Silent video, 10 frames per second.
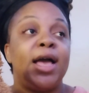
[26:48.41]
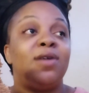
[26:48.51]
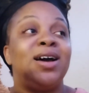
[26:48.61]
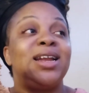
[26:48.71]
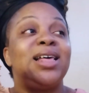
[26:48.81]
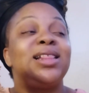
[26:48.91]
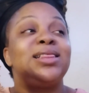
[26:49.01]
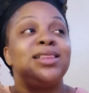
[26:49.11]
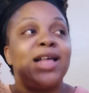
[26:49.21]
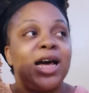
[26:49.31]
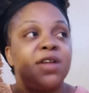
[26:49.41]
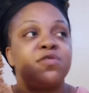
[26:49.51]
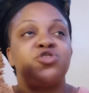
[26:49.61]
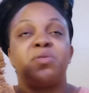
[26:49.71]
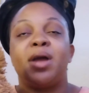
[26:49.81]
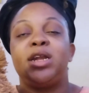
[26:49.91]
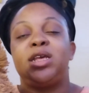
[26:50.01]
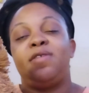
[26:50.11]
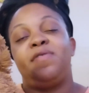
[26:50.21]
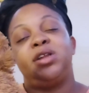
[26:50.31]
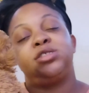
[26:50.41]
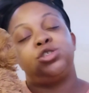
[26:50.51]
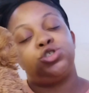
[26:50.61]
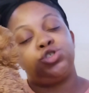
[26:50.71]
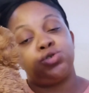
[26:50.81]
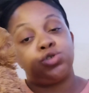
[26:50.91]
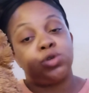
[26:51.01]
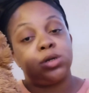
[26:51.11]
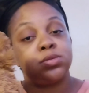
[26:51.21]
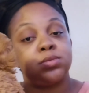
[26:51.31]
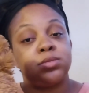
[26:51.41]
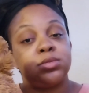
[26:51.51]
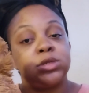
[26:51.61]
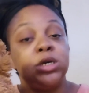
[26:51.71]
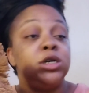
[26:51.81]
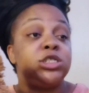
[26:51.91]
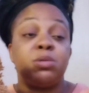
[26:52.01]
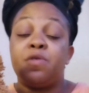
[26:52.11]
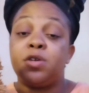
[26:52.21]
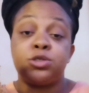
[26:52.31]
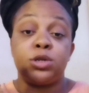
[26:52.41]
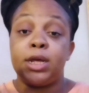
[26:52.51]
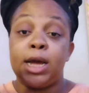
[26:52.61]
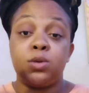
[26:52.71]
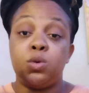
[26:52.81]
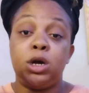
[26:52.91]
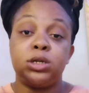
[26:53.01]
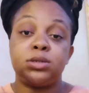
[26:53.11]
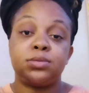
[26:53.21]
have had a lot of traumatic events as children. Some of us only had one.